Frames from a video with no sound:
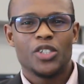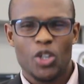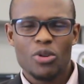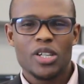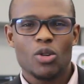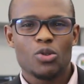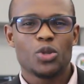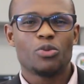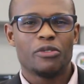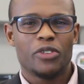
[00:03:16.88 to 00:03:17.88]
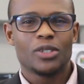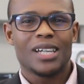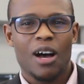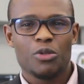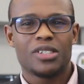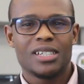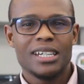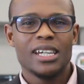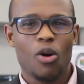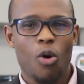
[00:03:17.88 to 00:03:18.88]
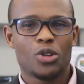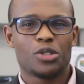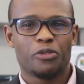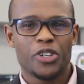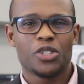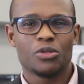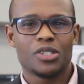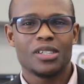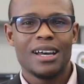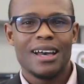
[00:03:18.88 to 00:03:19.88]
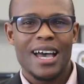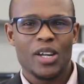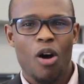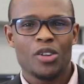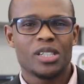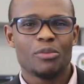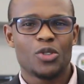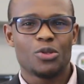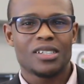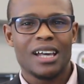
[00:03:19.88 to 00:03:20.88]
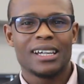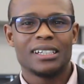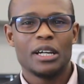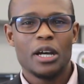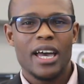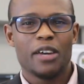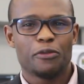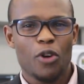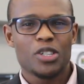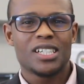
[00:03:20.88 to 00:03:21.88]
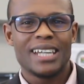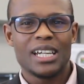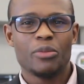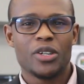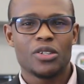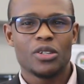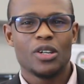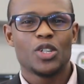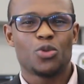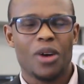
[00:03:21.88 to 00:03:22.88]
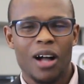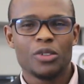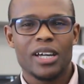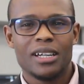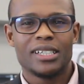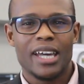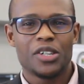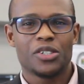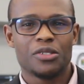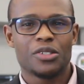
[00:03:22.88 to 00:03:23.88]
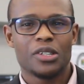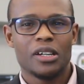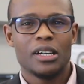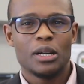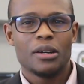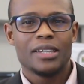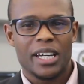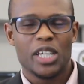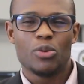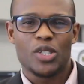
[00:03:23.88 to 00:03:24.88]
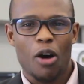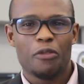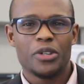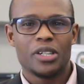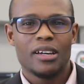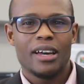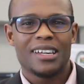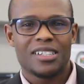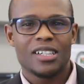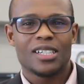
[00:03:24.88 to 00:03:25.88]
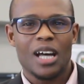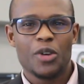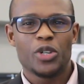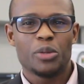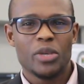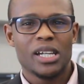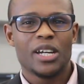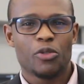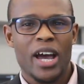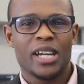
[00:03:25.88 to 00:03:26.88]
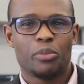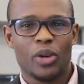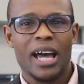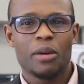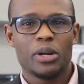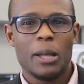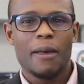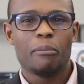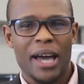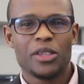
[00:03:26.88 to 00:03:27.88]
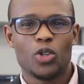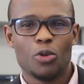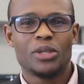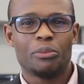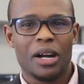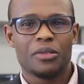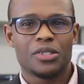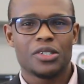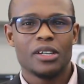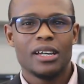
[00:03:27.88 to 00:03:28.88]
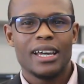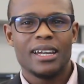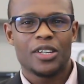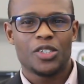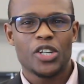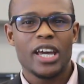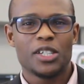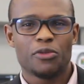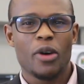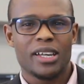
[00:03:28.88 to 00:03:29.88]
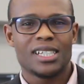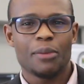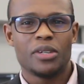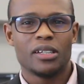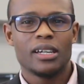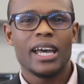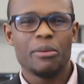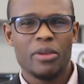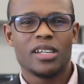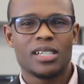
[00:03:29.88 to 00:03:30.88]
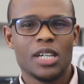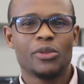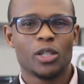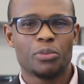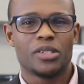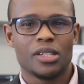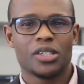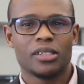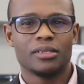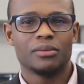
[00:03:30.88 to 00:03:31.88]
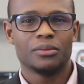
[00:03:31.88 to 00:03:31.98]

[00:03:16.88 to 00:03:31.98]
Jonas also revealed how senior Hawks officials had asked him to sign a false statement to halt allegations that he was offered a 600 million rand bribe by the Guptabrothers in exchange for accepting a ministerial position.